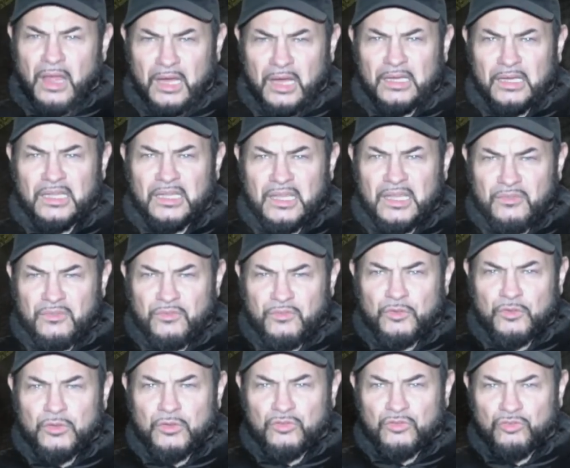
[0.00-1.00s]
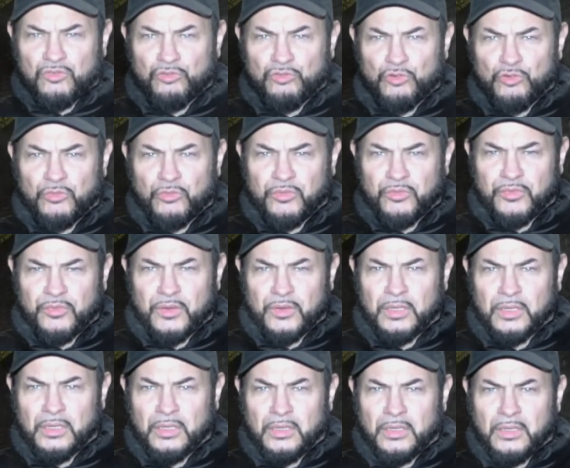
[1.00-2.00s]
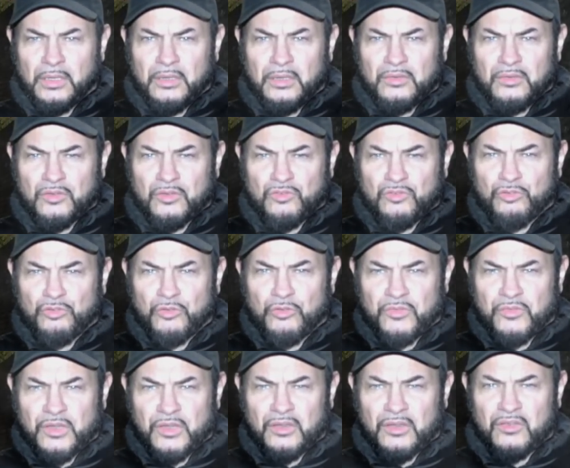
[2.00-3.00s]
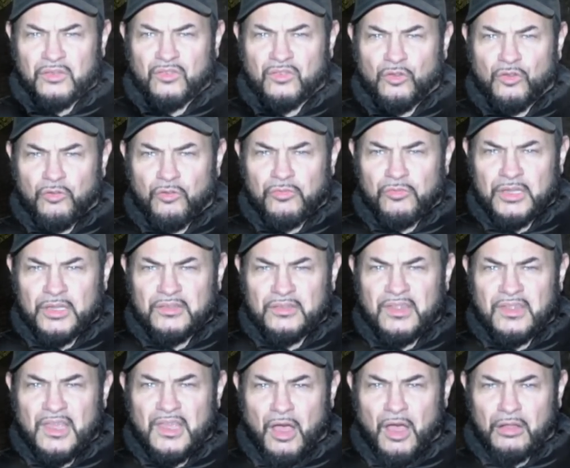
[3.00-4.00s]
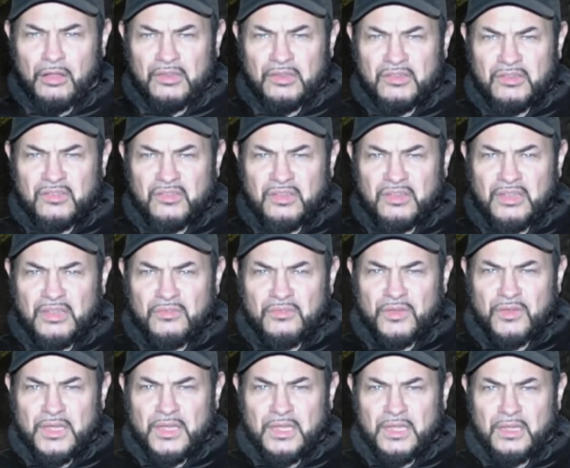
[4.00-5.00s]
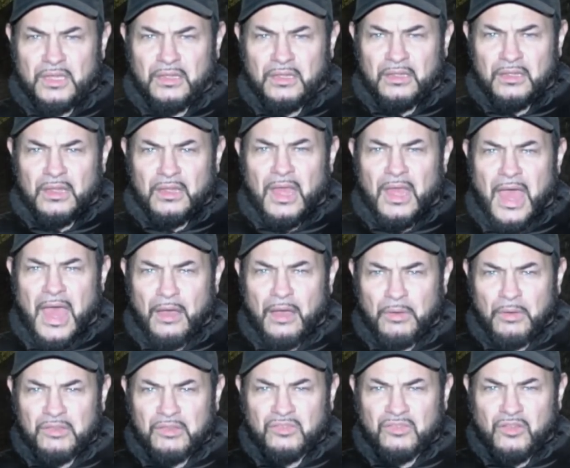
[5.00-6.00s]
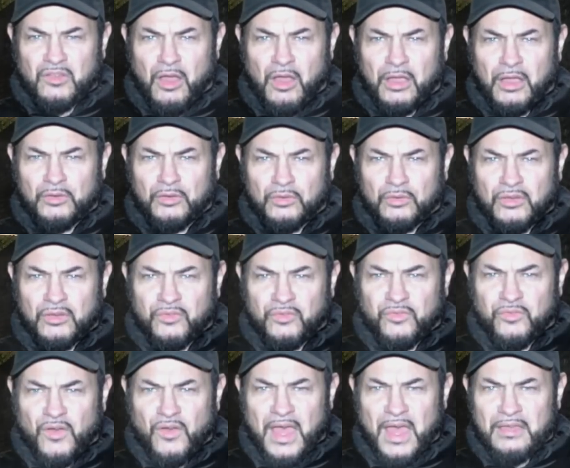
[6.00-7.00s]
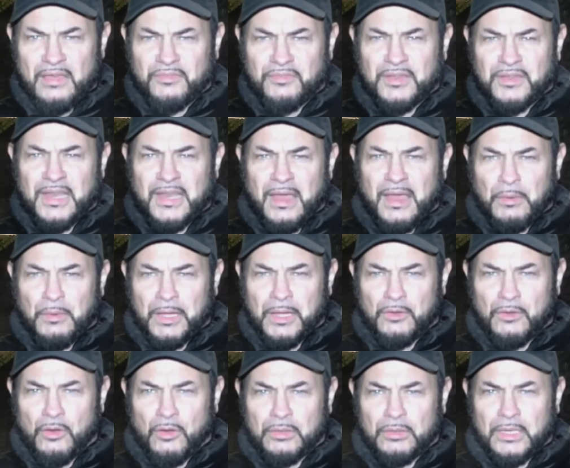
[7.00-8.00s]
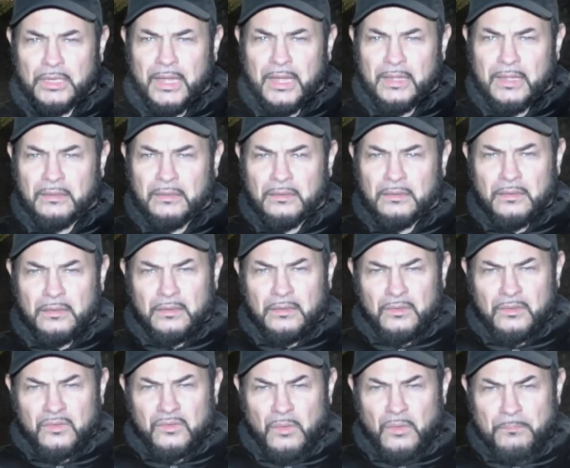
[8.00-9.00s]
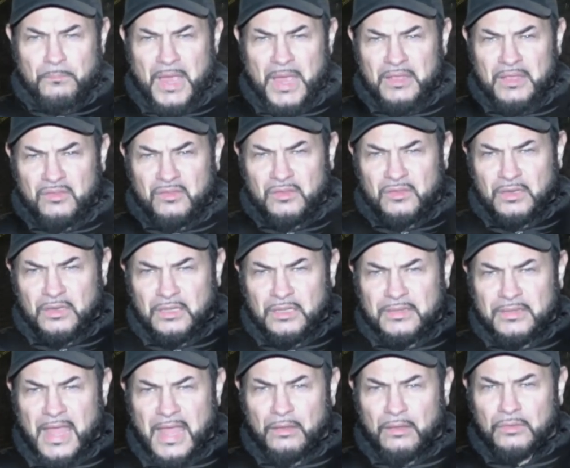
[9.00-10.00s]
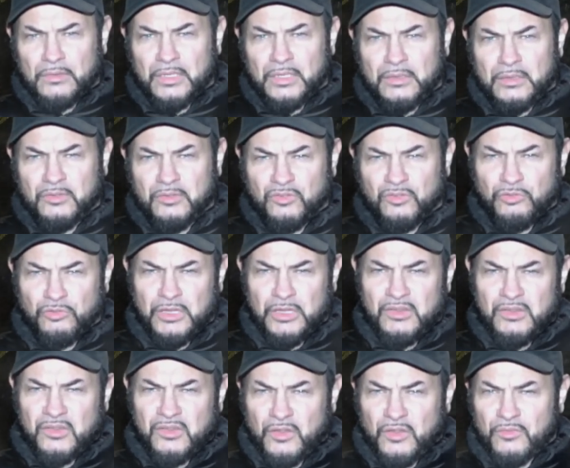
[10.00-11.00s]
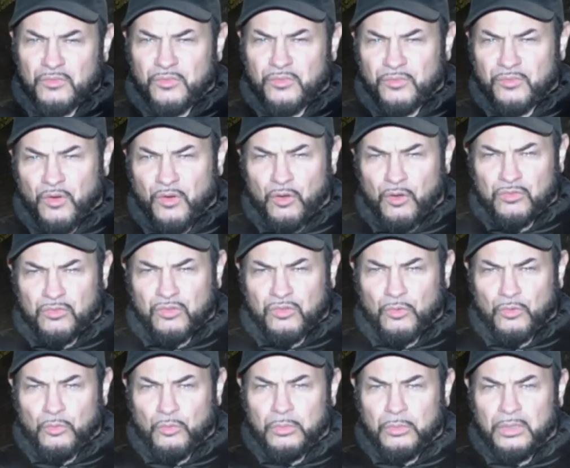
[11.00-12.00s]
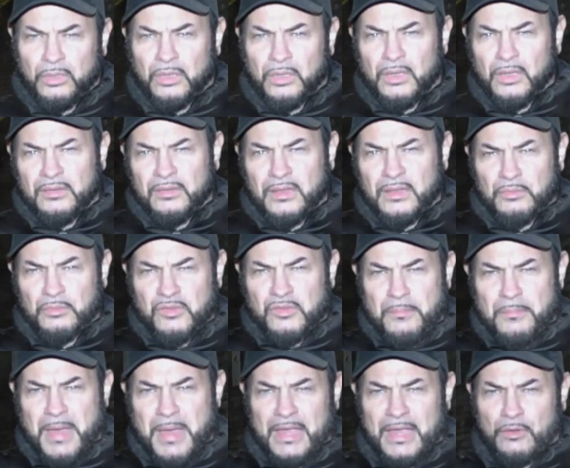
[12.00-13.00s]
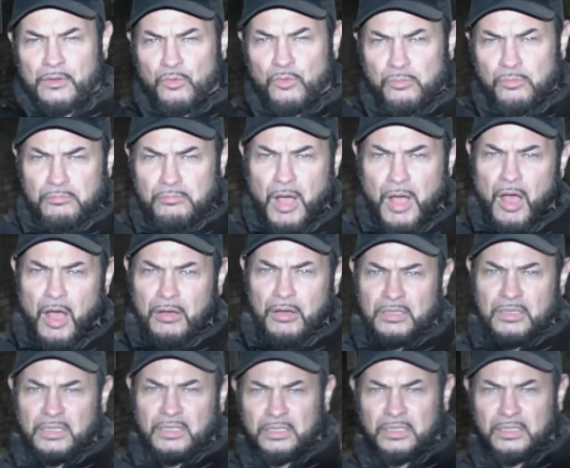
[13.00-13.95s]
I'm going to give you the truth. The truth to the story of DIDNT TV. How I started on the 5 and how I got there. So basically, down in the streets of Foxhall, there was a man called Mark,